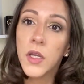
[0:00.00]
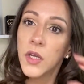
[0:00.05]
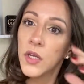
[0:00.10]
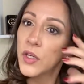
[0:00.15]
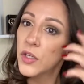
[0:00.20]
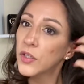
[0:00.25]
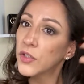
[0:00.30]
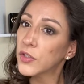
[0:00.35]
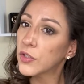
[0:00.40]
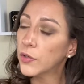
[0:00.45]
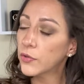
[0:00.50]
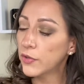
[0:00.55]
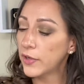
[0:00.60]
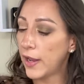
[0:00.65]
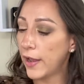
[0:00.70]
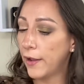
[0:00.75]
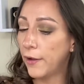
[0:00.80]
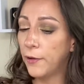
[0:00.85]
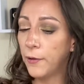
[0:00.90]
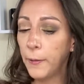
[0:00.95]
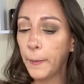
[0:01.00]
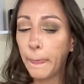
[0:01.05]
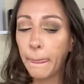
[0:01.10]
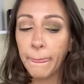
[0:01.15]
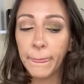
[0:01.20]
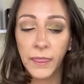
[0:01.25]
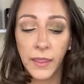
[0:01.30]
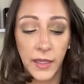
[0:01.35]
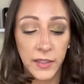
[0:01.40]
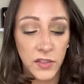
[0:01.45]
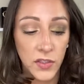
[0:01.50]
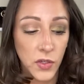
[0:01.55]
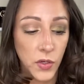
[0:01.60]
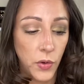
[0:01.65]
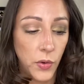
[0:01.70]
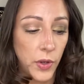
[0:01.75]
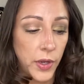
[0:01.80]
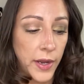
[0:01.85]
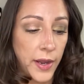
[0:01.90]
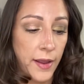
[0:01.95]
So now let's go
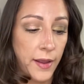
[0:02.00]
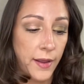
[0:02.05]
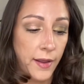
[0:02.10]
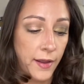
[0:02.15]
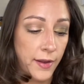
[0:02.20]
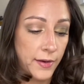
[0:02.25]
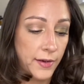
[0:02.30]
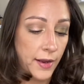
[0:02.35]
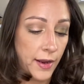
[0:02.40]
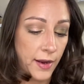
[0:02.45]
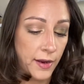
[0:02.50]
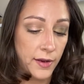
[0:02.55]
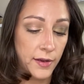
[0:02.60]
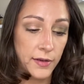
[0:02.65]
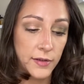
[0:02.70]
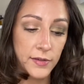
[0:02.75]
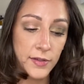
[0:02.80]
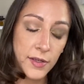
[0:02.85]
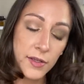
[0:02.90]
ahead and